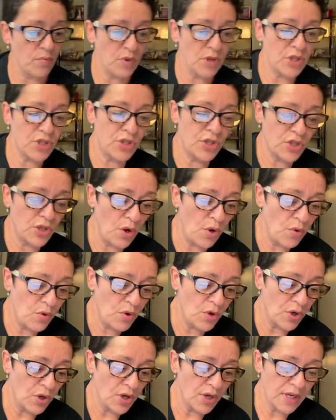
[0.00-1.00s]
was so
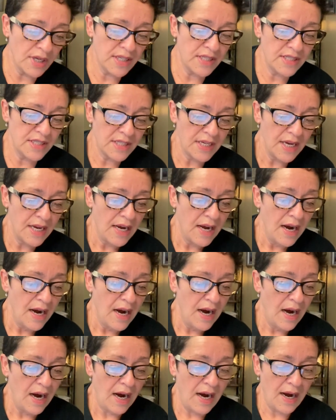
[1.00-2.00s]
good
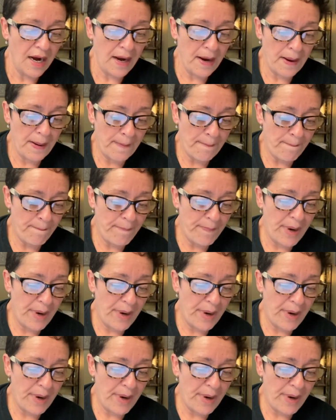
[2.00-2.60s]
um,